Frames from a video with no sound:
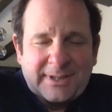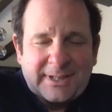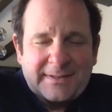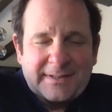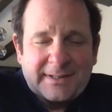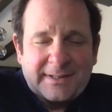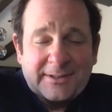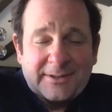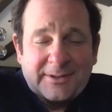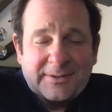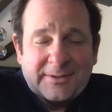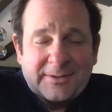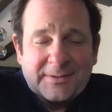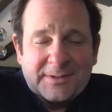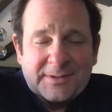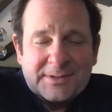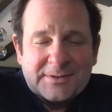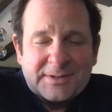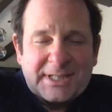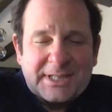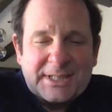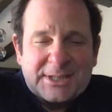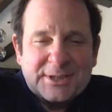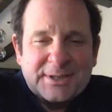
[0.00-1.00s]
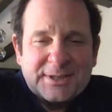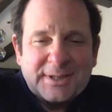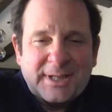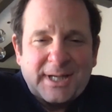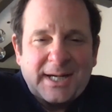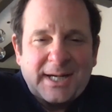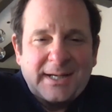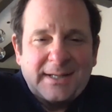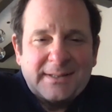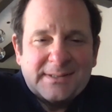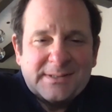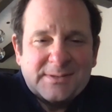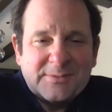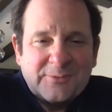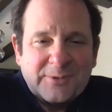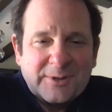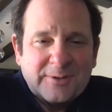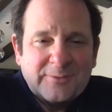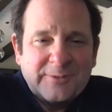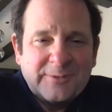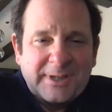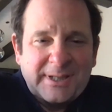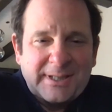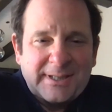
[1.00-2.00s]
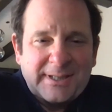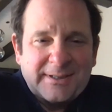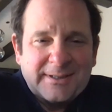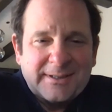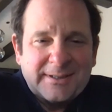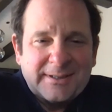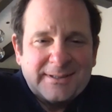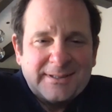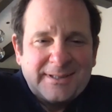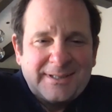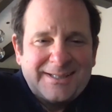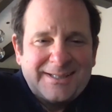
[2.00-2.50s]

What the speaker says: thing called the Strategic Alliance, where we are